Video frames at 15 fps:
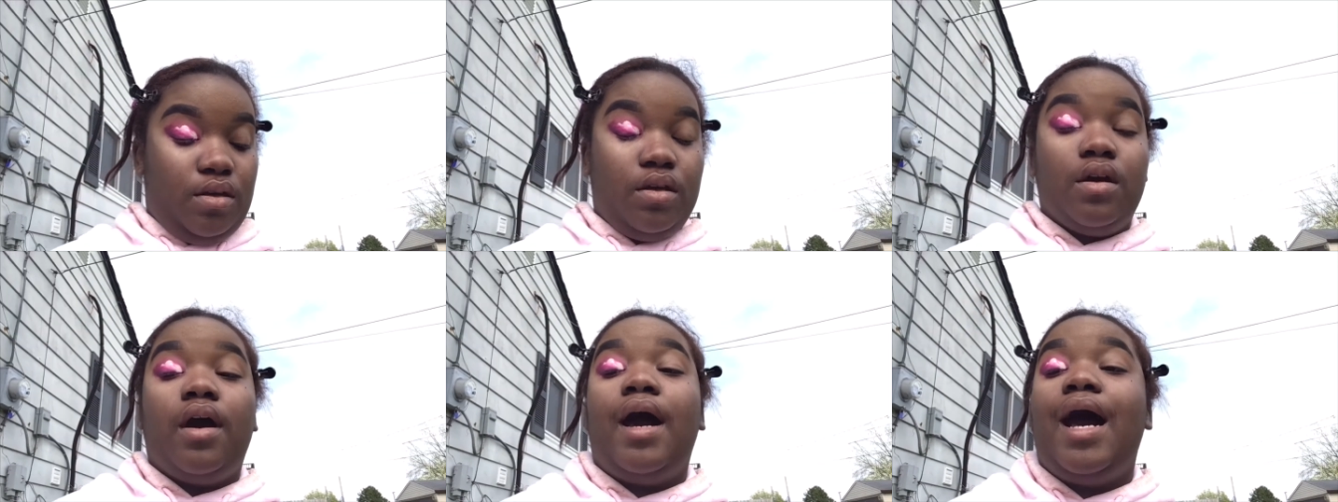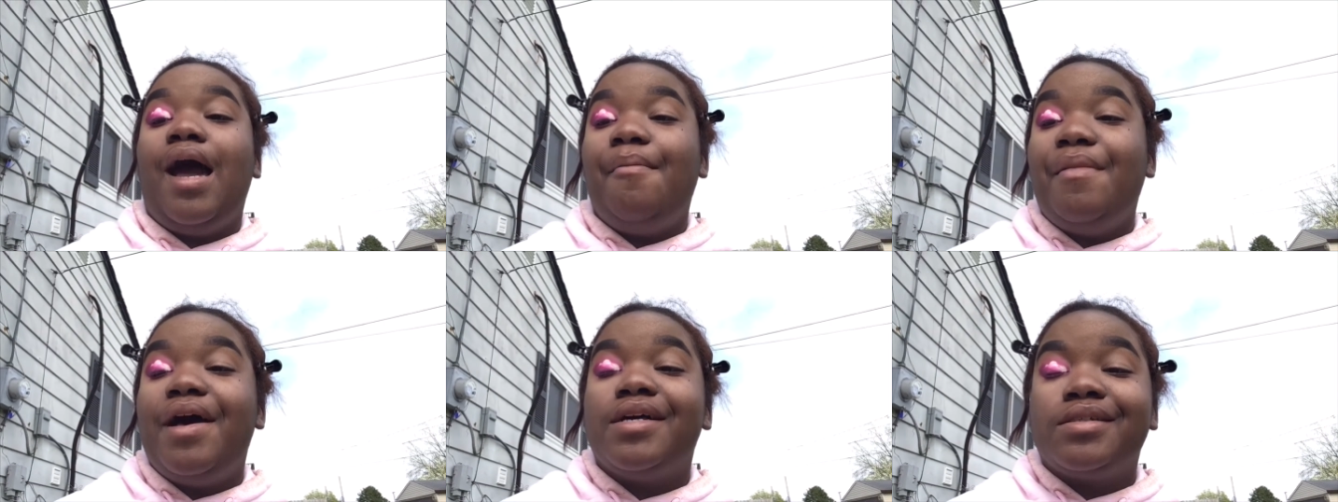I
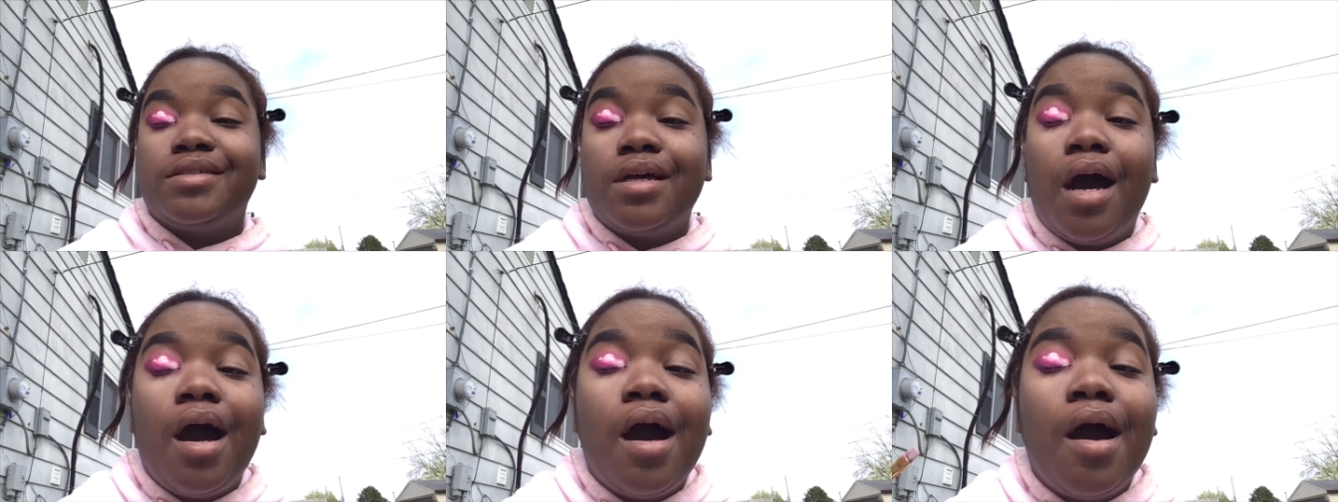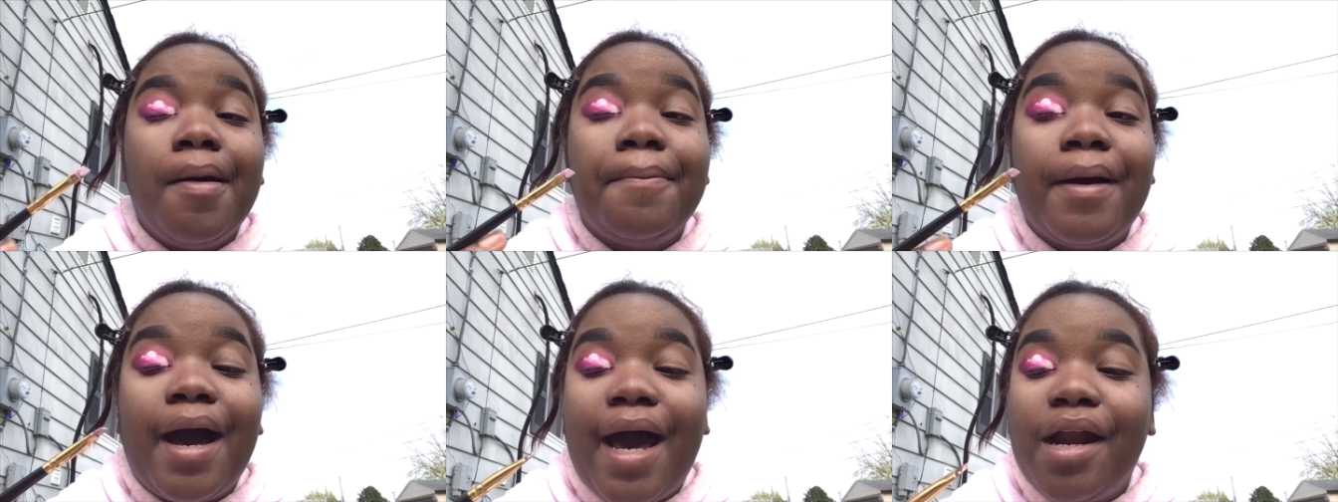messed up.
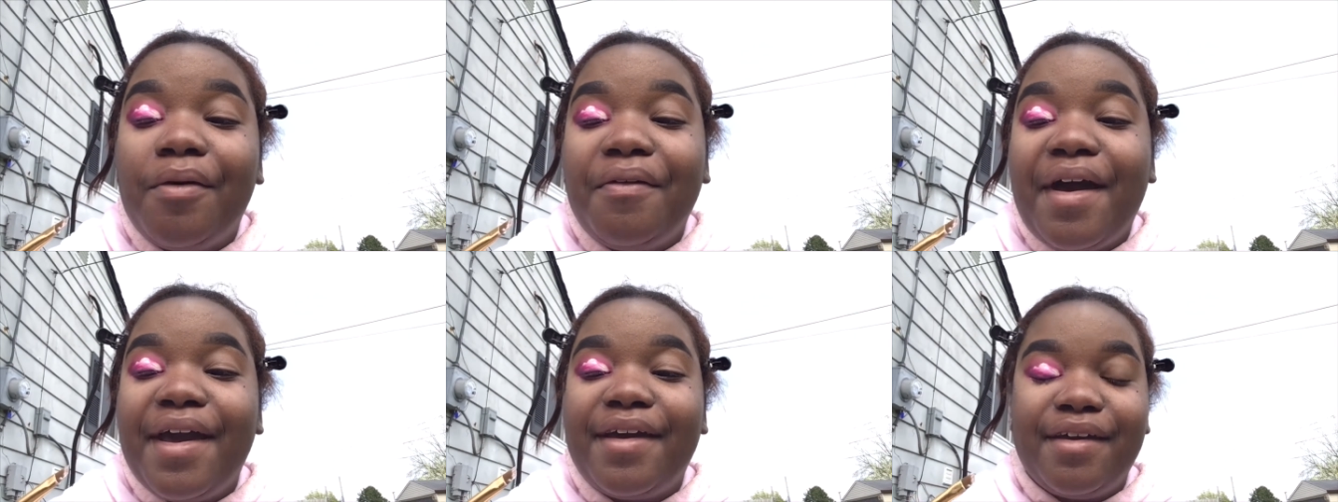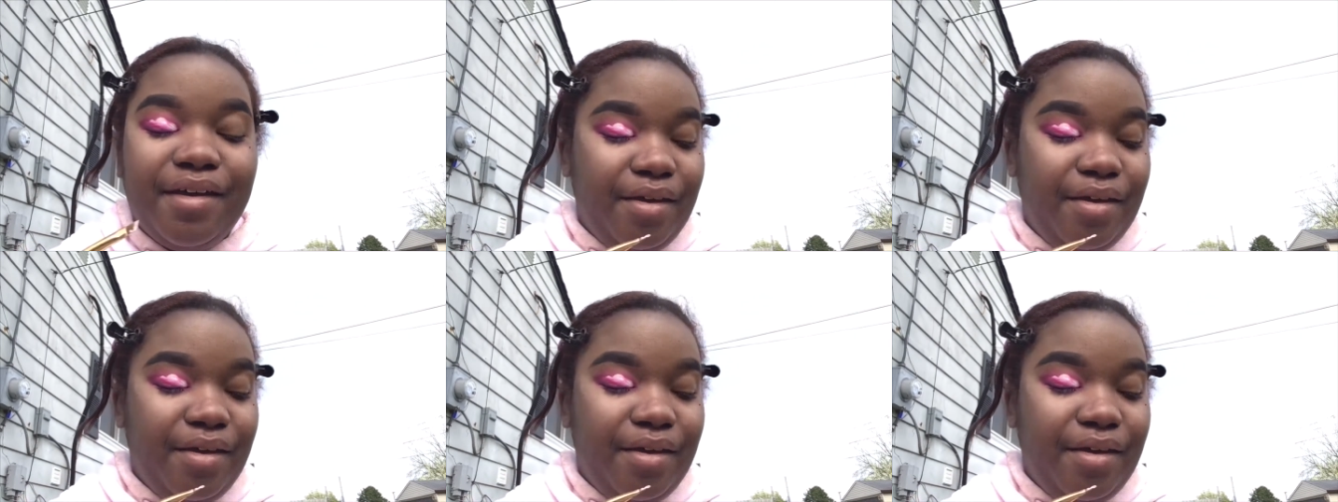I don't like it.